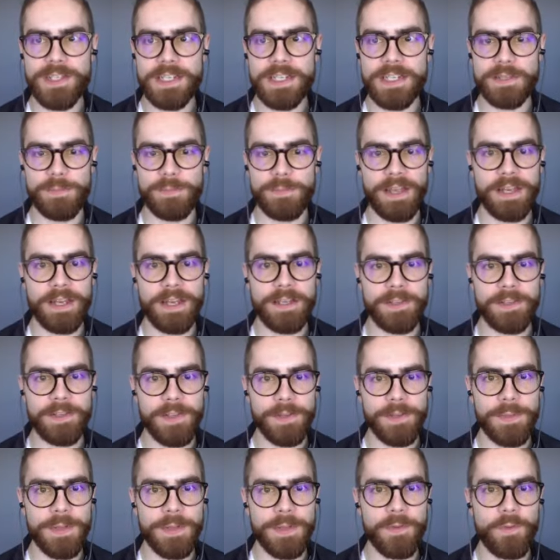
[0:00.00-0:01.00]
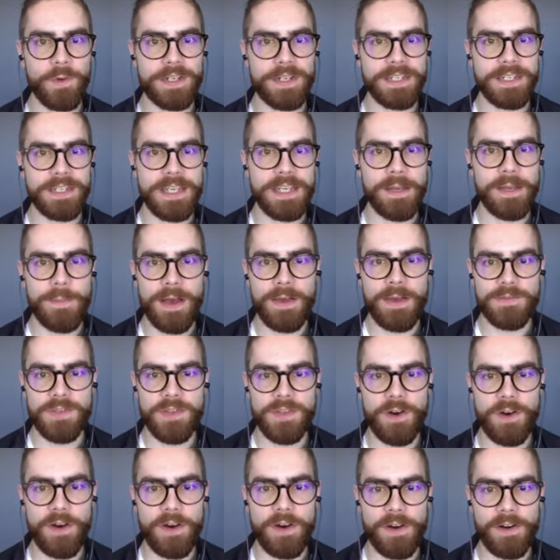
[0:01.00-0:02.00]
explaining a little bit what EMFs
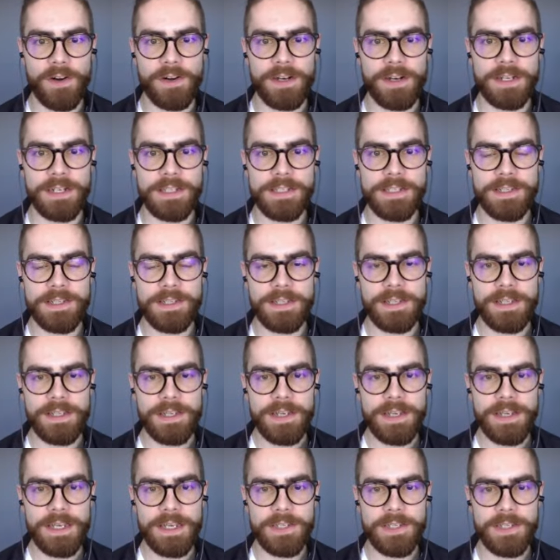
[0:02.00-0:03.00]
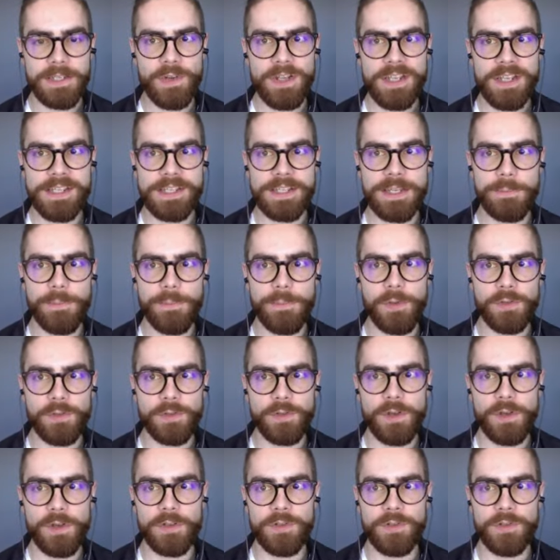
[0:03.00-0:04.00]
are. And it's really simple
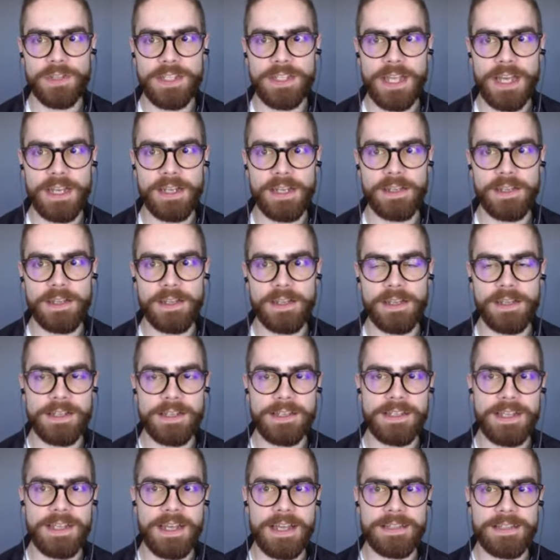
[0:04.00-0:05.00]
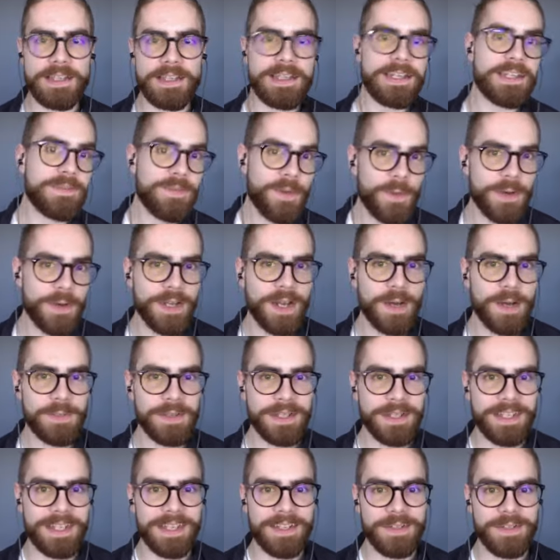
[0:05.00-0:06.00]
to understand in a sense, and it's very
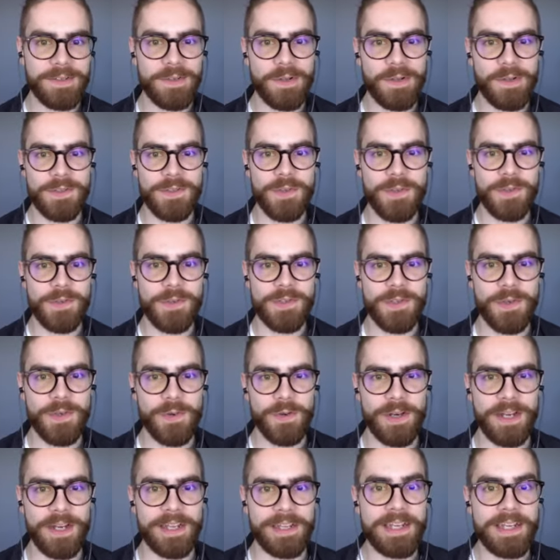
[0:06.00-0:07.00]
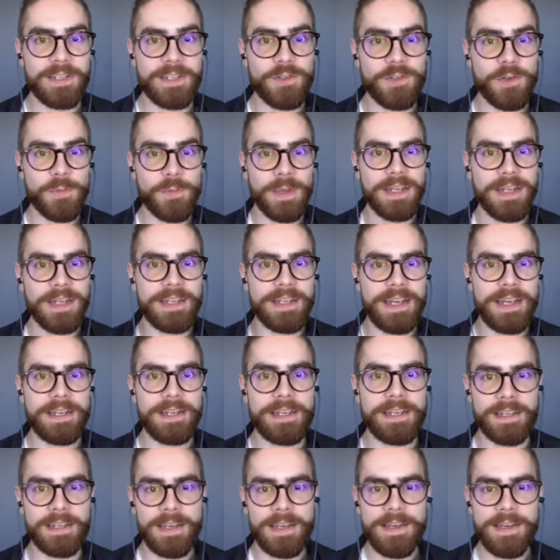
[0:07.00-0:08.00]
complicated also. So
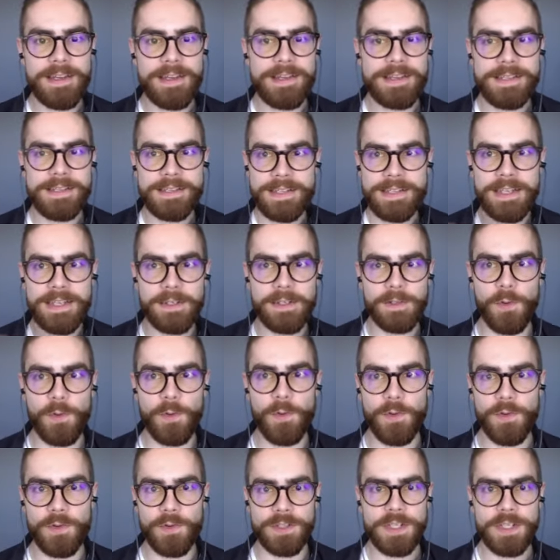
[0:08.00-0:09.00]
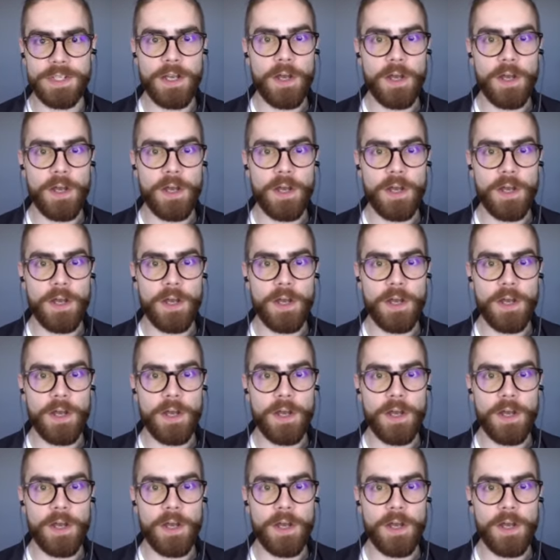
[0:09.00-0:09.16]
electromagnetic signals,